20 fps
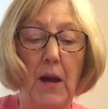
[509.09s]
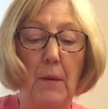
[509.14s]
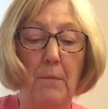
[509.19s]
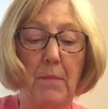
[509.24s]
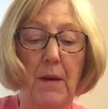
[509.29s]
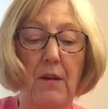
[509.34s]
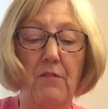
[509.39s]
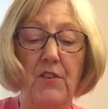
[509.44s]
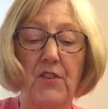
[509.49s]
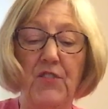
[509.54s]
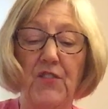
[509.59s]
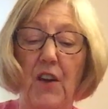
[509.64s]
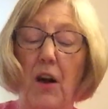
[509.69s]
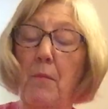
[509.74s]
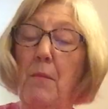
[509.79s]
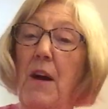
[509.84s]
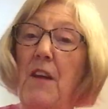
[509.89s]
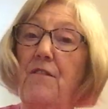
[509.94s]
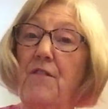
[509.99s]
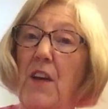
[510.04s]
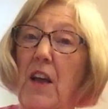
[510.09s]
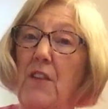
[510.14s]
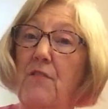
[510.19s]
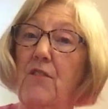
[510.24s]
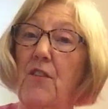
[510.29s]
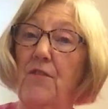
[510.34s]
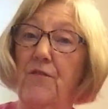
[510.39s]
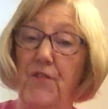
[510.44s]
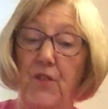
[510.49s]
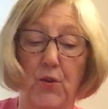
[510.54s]
"Berries are my
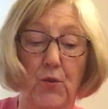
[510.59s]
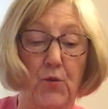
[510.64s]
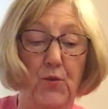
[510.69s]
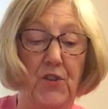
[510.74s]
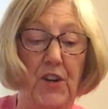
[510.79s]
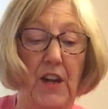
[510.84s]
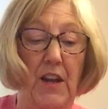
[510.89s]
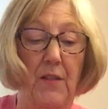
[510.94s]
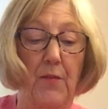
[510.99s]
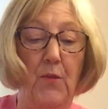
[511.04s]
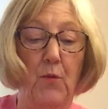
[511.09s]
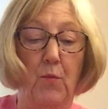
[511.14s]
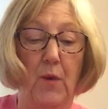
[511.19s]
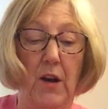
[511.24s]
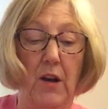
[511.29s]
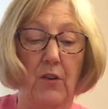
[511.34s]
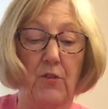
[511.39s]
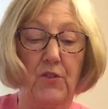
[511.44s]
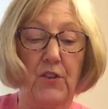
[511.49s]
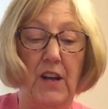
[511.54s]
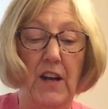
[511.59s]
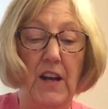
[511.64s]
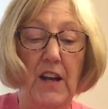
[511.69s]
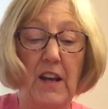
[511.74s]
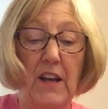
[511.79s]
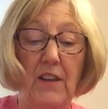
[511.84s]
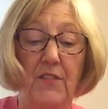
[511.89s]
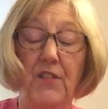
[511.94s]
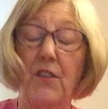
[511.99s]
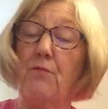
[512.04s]
favourite food in the world.
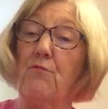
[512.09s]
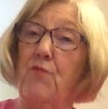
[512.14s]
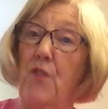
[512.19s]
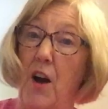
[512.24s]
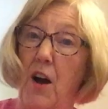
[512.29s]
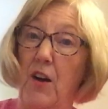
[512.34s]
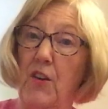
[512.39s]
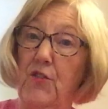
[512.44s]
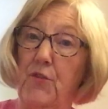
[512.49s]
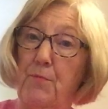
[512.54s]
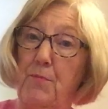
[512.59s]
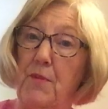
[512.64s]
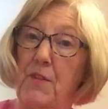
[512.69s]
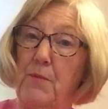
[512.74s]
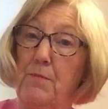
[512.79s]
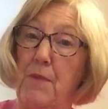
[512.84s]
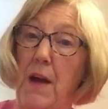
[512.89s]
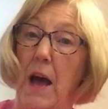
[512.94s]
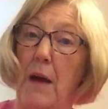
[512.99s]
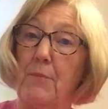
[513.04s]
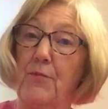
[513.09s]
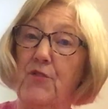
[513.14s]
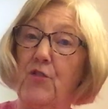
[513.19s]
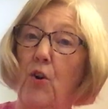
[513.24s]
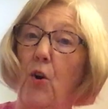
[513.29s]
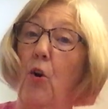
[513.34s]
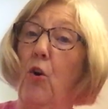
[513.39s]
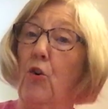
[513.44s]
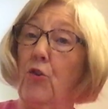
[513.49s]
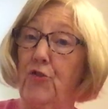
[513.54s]
Is it raspberries, perhaps,
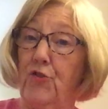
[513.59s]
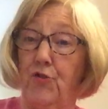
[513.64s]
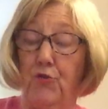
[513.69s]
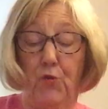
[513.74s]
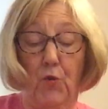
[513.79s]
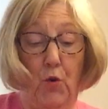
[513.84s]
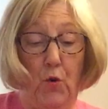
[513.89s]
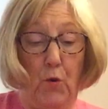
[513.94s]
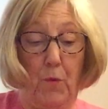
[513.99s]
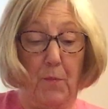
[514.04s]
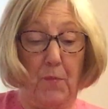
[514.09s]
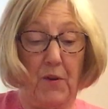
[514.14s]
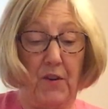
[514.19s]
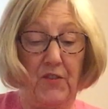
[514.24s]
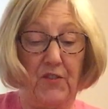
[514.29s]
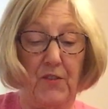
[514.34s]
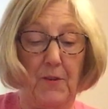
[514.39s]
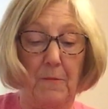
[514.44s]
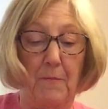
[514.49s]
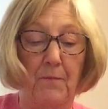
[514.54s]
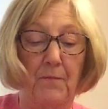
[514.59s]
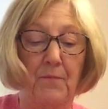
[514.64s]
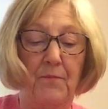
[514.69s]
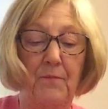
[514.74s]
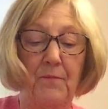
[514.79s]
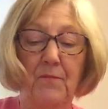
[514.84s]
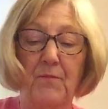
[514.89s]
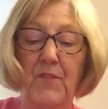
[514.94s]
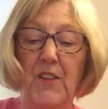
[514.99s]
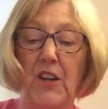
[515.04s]
or strawberries?"
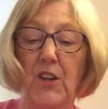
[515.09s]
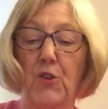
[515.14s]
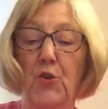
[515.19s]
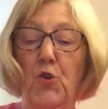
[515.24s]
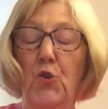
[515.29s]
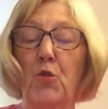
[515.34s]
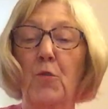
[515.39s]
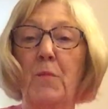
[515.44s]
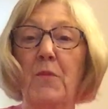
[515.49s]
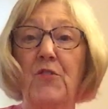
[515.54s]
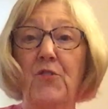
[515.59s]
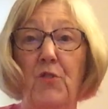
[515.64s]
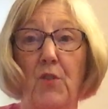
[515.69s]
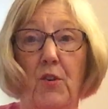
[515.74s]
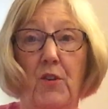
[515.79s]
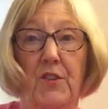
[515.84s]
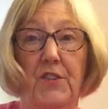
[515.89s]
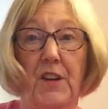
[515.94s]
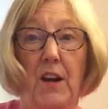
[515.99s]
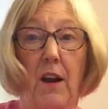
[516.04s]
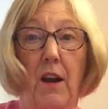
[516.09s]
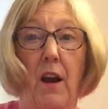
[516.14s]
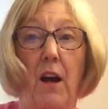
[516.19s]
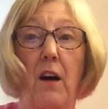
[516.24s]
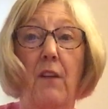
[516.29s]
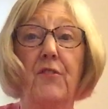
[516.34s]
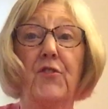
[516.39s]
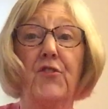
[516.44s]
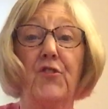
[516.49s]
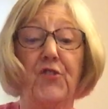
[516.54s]
The enormous crocodile
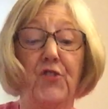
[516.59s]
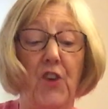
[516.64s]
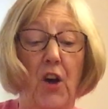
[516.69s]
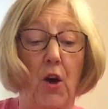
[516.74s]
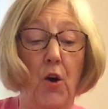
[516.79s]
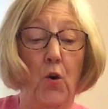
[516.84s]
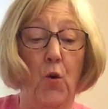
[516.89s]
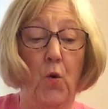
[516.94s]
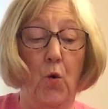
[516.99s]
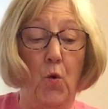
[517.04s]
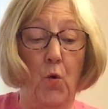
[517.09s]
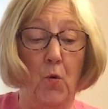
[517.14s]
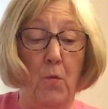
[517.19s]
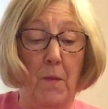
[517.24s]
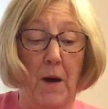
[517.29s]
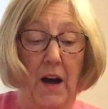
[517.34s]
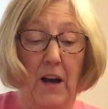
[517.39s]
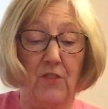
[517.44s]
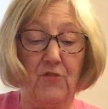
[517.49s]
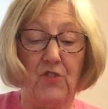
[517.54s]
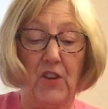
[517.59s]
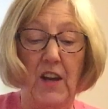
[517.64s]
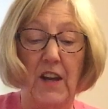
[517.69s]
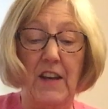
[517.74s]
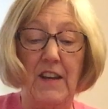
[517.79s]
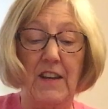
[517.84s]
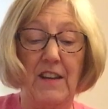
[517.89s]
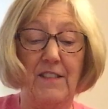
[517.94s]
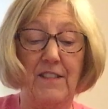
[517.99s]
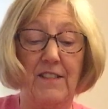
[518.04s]
laughed so much
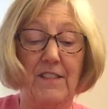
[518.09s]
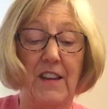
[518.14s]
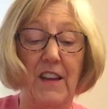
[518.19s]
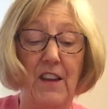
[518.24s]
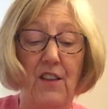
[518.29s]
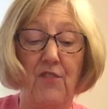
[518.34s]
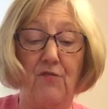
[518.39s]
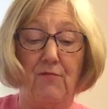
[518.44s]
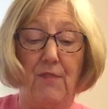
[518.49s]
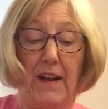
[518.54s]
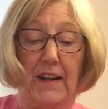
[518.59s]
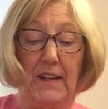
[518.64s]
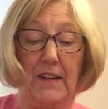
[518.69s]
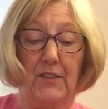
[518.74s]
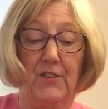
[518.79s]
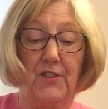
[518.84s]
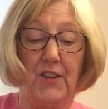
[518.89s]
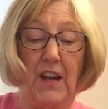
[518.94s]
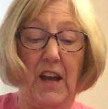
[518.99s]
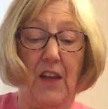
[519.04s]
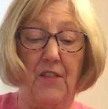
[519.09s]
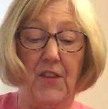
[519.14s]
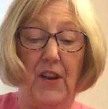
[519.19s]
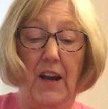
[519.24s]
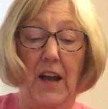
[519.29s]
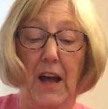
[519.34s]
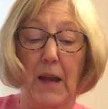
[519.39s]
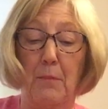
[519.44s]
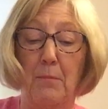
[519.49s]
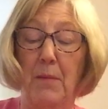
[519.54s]
his teeth rattled together
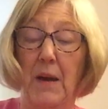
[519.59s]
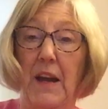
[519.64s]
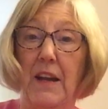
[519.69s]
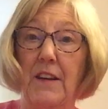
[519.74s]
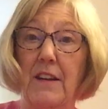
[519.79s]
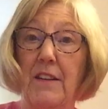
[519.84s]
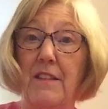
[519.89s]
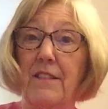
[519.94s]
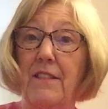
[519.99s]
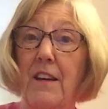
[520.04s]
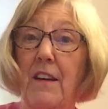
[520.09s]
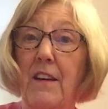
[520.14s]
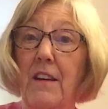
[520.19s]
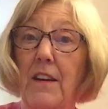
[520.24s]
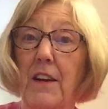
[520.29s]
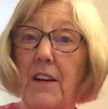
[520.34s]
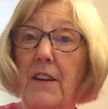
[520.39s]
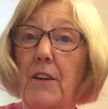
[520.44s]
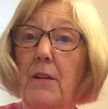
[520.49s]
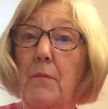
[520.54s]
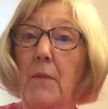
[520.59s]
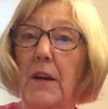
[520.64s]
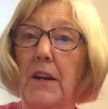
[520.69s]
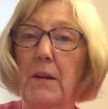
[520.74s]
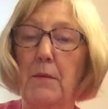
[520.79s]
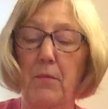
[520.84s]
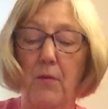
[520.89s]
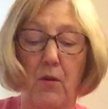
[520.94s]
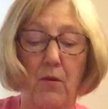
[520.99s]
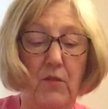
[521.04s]
like pennies in a money
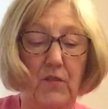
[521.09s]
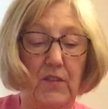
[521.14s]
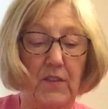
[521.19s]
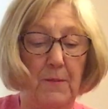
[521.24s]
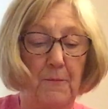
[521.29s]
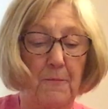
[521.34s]
box.